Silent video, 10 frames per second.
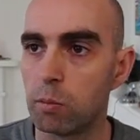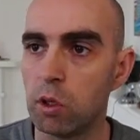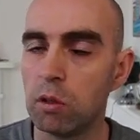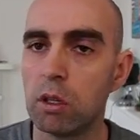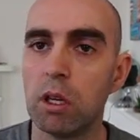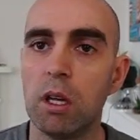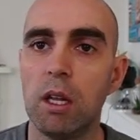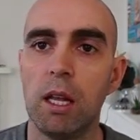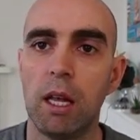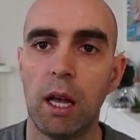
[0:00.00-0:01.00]
moon,
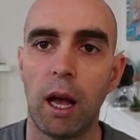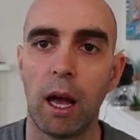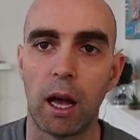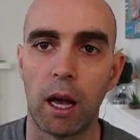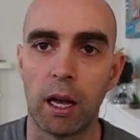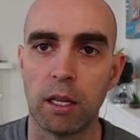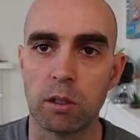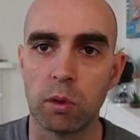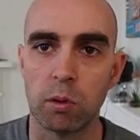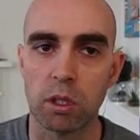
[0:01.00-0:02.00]
and
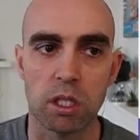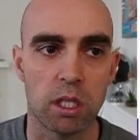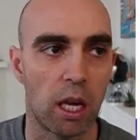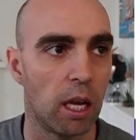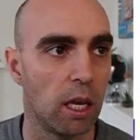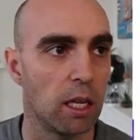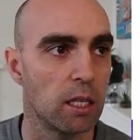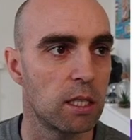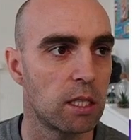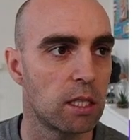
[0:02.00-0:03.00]
we will say
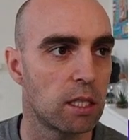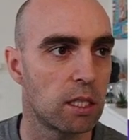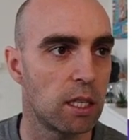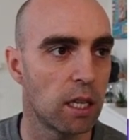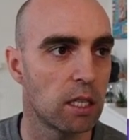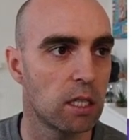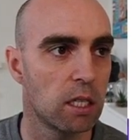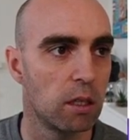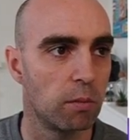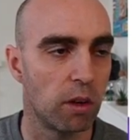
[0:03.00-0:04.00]
set
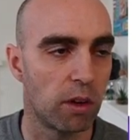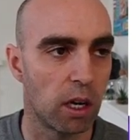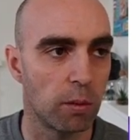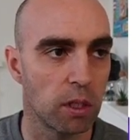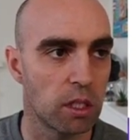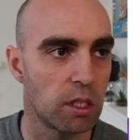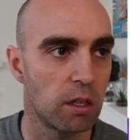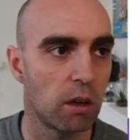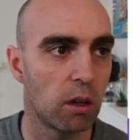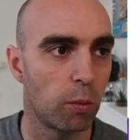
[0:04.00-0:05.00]
my variable to
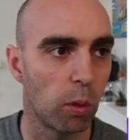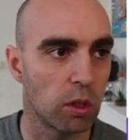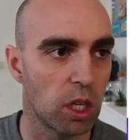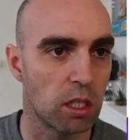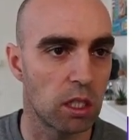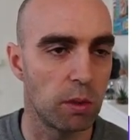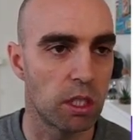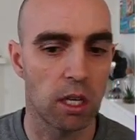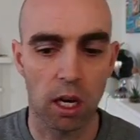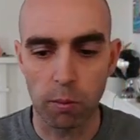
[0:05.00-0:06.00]
0, but we'll change it to be
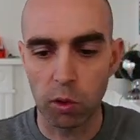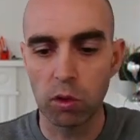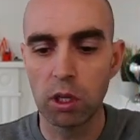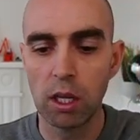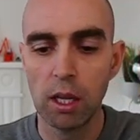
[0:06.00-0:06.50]
start moon.